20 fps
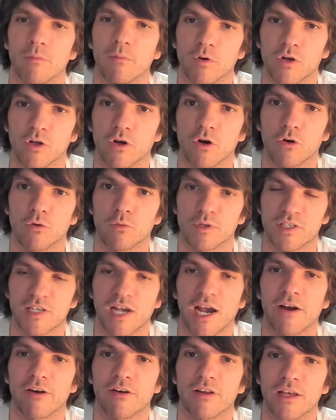I'm going to go
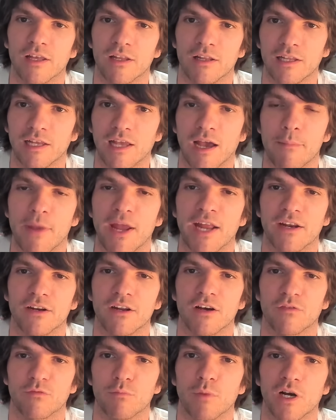retire to Italy. I made
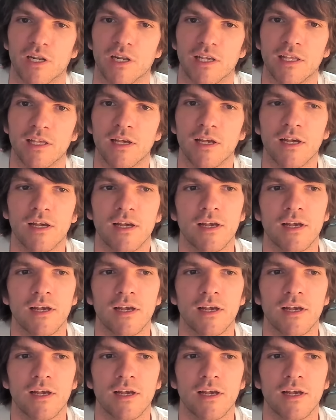enough money.